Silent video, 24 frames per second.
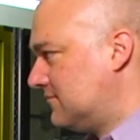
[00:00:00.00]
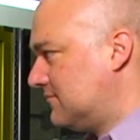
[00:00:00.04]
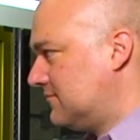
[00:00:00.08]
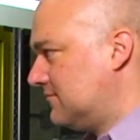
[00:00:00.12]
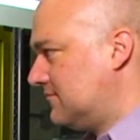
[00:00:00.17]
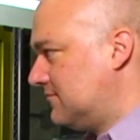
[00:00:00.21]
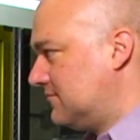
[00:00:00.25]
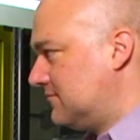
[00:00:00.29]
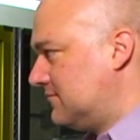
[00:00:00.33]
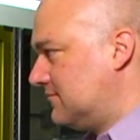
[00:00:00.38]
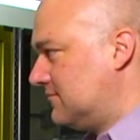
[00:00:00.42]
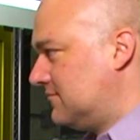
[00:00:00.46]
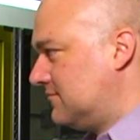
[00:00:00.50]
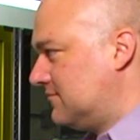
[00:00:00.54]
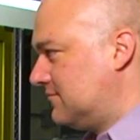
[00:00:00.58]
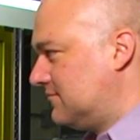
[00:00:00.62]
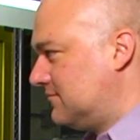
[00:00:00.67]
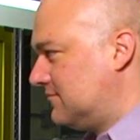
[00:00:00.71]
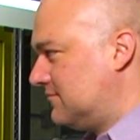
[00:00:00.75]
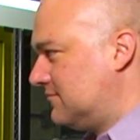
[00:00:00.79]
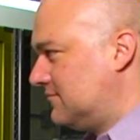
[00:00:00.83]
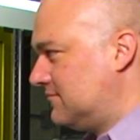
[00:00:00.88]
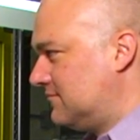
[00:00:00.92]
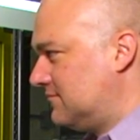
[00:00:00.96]

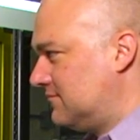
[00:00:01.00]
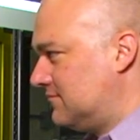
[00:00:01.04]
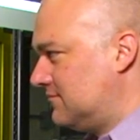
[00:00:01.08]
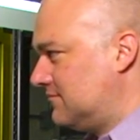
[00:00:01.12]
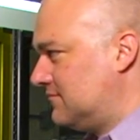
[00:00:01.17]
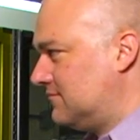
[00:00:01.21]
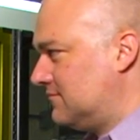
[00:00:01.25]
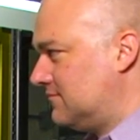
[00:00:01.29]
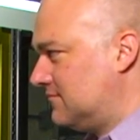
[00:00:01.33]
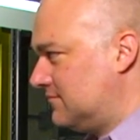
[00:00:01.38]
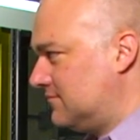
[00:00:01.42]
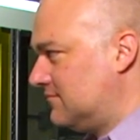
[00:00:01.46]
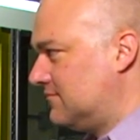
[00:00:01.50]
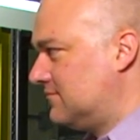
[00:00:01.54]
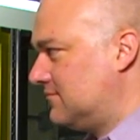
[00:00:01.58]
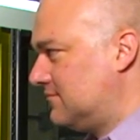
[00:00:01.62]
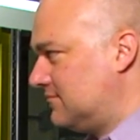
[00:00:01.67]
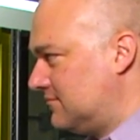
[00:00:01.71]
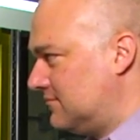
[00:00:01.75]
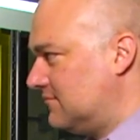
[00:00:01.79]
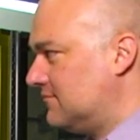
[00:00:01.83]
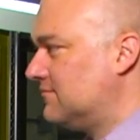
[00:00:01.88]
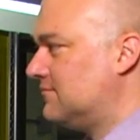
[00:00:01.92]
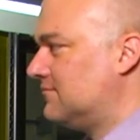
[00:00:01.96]

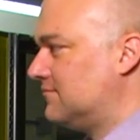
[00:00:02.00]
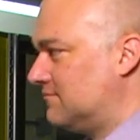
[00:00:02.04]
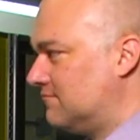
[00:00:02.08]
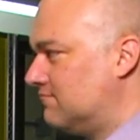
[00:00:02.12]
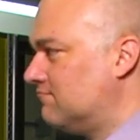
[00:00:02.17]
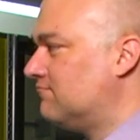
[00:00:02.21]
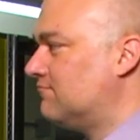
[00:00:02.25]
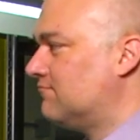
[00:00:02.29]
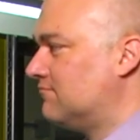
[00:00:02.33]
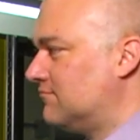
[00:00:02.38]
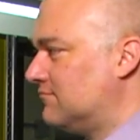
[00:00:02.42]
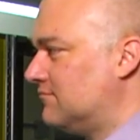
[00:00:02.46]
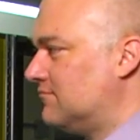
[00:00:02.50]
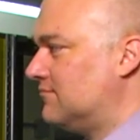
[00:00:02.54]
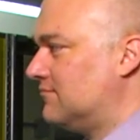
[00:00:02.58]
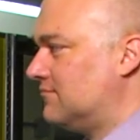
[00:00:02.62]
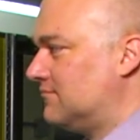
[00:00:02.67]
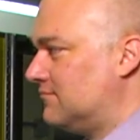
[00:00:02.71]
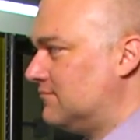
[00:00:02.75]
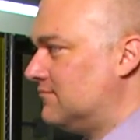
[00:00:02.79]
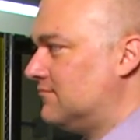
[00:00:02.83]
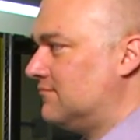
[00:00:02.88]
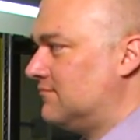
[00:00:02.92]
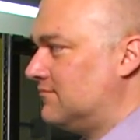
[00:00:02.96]

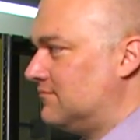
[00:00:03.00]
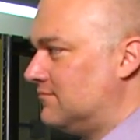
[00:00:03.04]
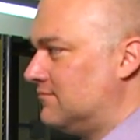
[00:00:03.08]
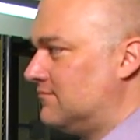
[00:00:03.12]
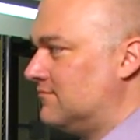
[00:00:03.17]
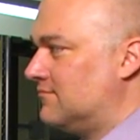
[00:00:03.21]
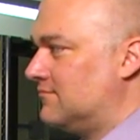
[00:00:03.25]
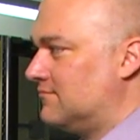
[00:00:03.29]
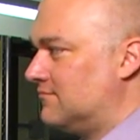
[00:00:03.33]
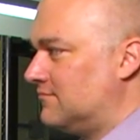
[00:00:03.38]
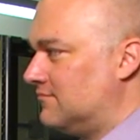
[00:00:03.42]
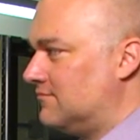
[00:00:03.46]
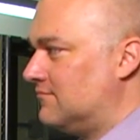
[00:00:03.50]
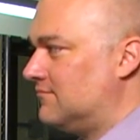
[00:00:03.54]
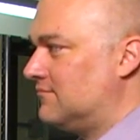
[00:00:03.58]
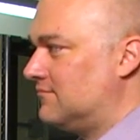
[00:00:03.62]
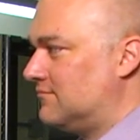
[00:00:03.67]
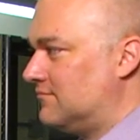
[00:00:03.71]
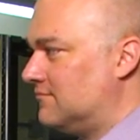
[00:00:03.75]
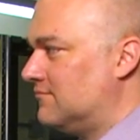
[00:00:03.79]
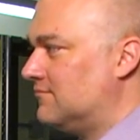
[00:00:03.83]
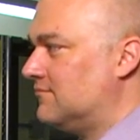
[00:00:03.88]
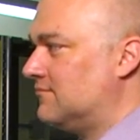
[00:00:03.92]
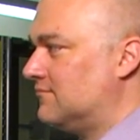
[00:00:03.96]

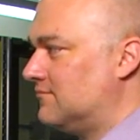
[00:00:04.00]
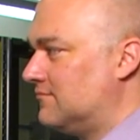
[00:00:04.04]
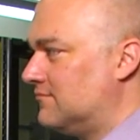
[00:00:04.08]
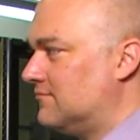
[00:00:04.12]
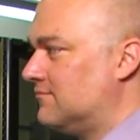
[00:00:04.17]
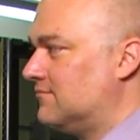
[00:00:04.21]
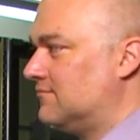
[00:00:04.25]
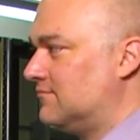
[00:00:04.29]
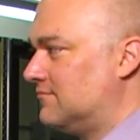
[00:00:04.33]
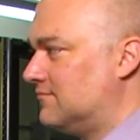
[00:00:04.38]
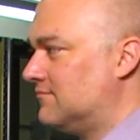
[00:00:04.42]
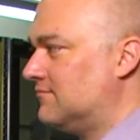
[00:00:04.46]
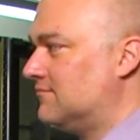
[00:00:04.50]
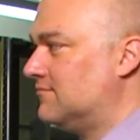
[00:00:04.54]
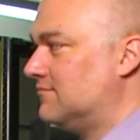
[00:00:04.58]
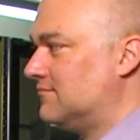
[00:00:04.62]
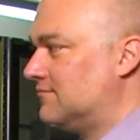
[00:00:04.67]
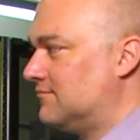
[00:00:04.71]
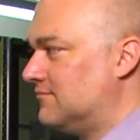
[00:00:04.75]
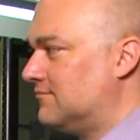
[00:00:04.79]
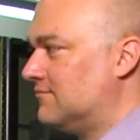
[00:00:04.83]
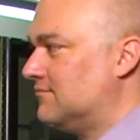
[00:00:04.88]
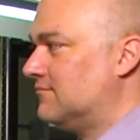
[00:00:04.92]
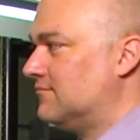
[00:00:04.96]

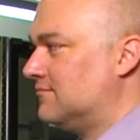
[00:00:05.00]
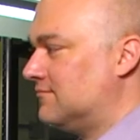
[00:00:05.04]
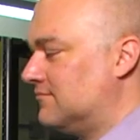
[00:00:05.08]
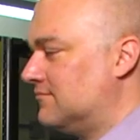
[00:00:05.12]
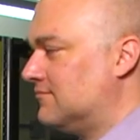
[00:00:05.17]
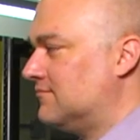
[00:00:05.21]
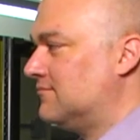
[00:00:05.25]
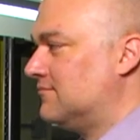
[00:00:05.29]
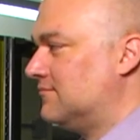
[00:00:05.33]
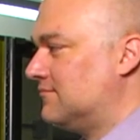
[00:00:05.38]
(not speaking)